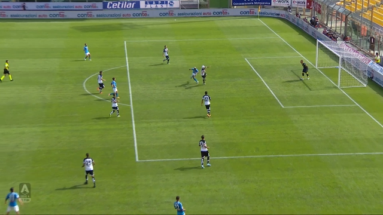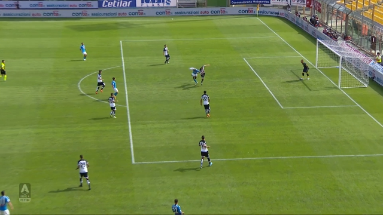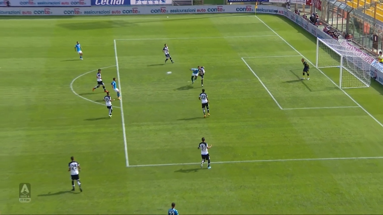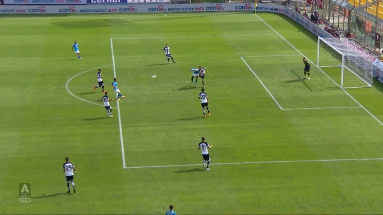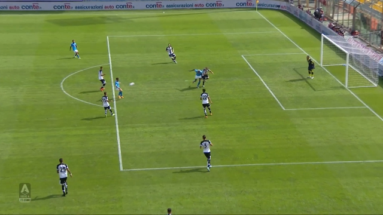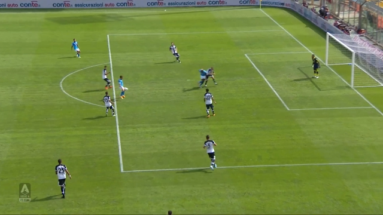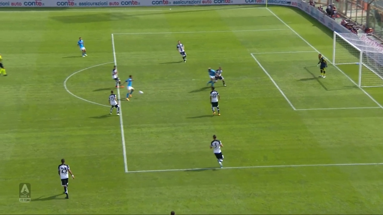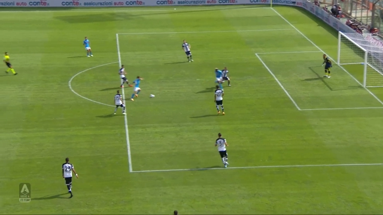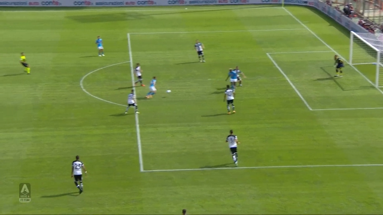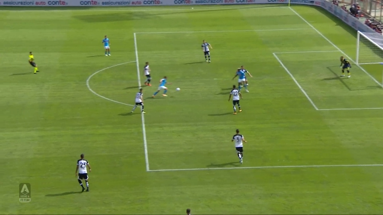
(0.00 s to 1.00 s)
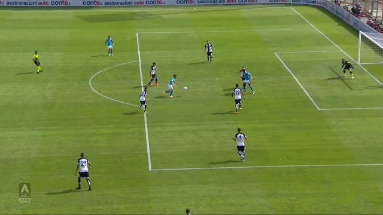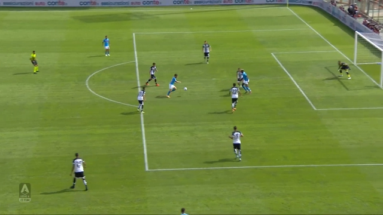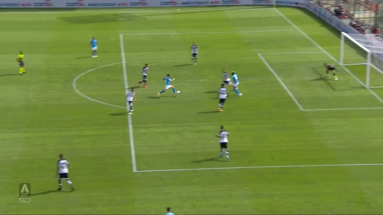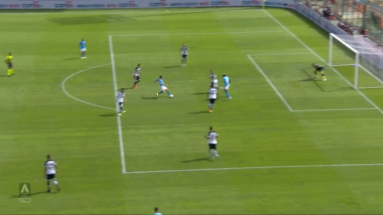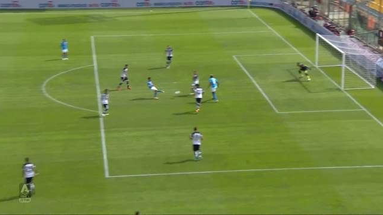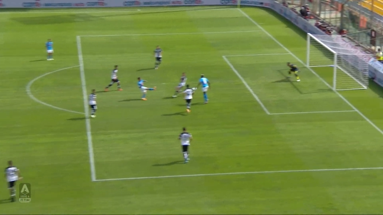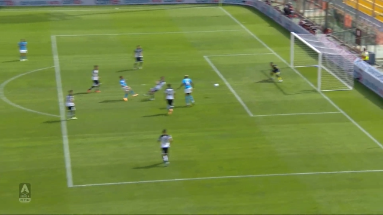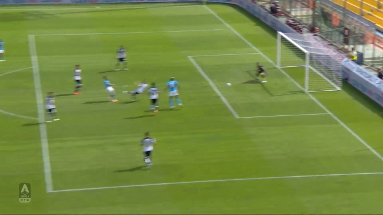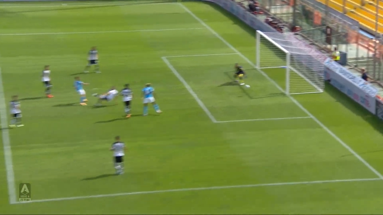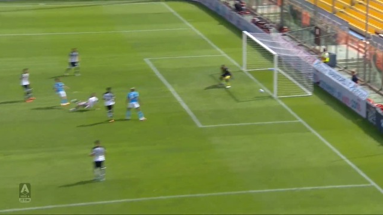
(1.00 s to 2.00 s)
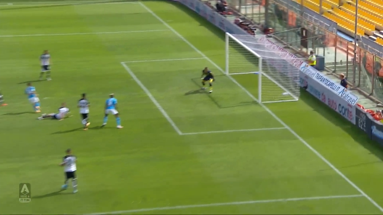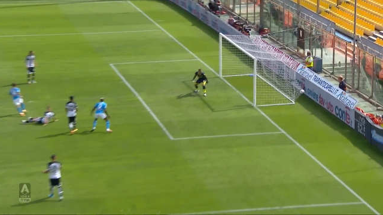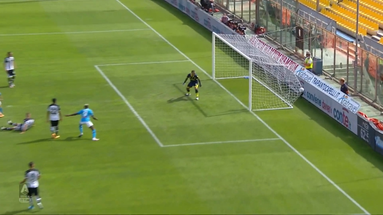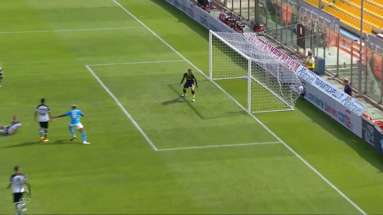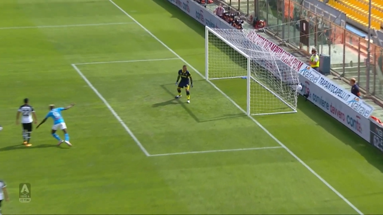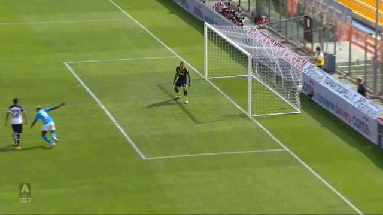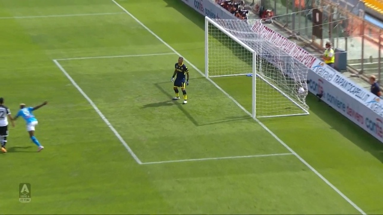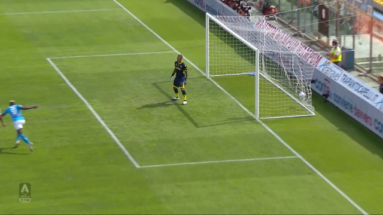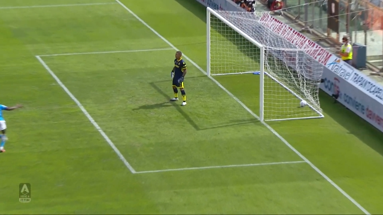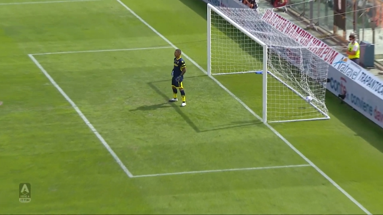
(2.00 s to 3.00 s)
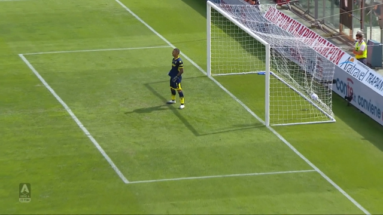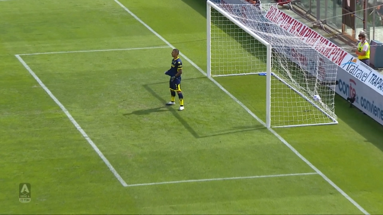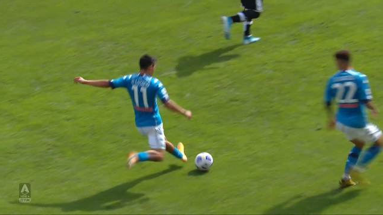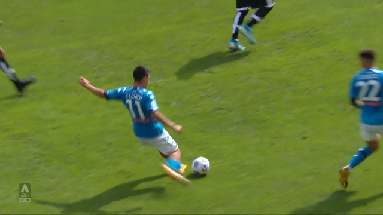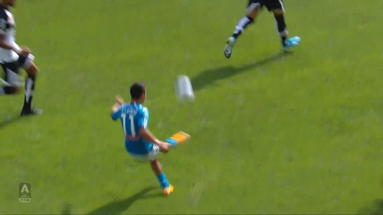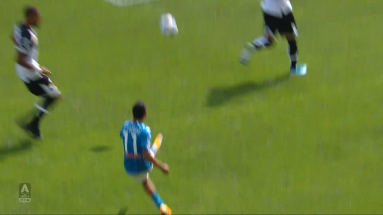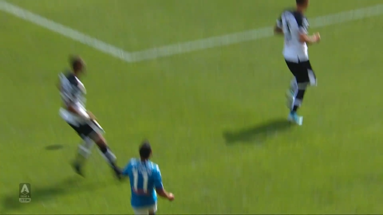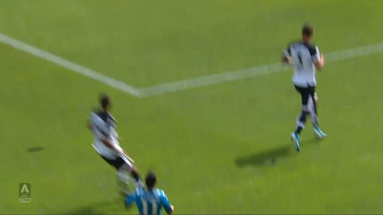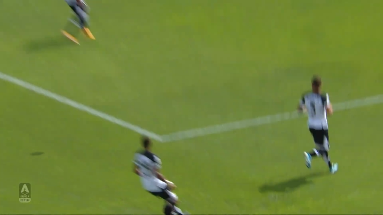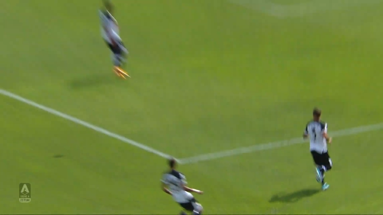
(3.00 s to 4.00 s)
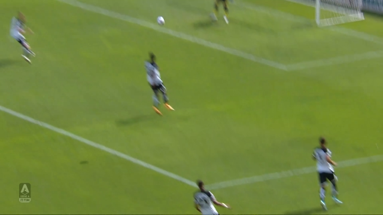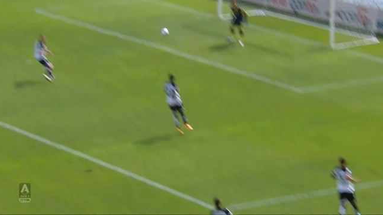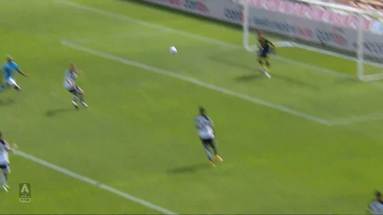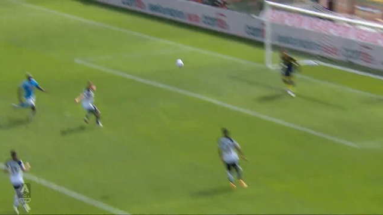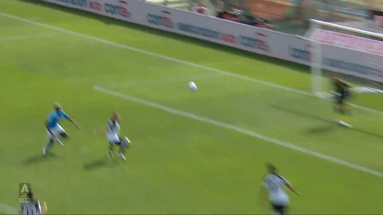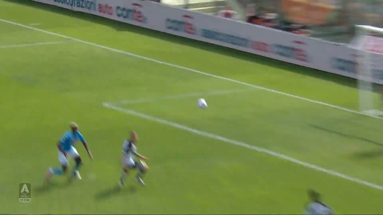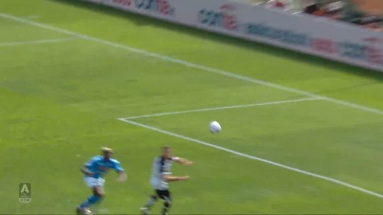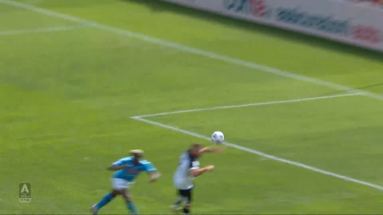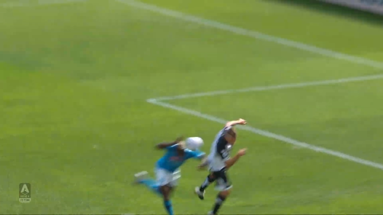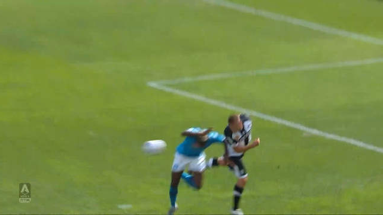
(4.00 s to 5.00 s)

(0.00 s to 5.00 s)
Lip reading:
No face is visible, so there are no lips to read.